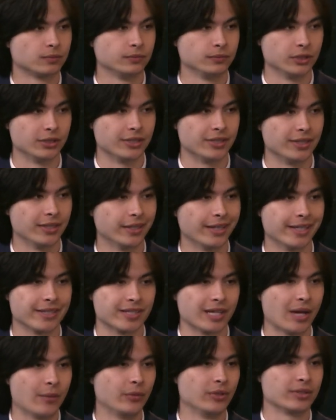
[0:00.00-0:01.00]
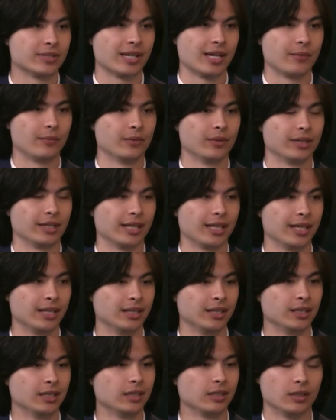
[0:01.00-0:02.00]
You see that time and time
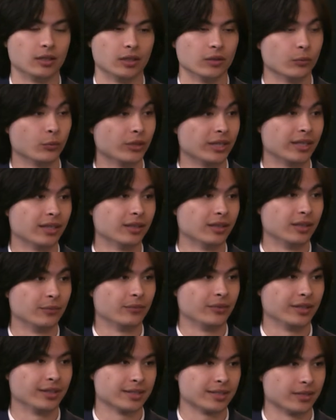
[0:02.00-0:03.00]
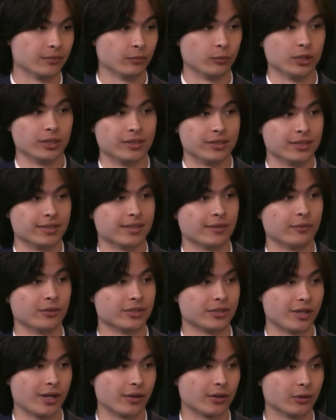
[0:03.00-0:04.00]
again, you know, with the Olympics and what you just said with
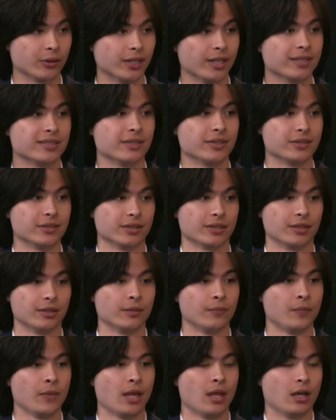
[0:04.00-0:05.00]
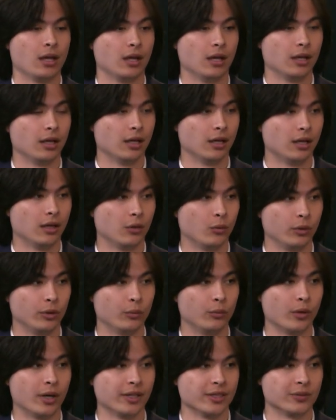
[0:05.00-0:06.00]
soccer, that's such a, a
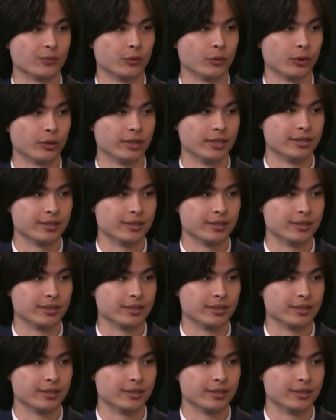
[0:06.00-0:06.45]
worldwide sport.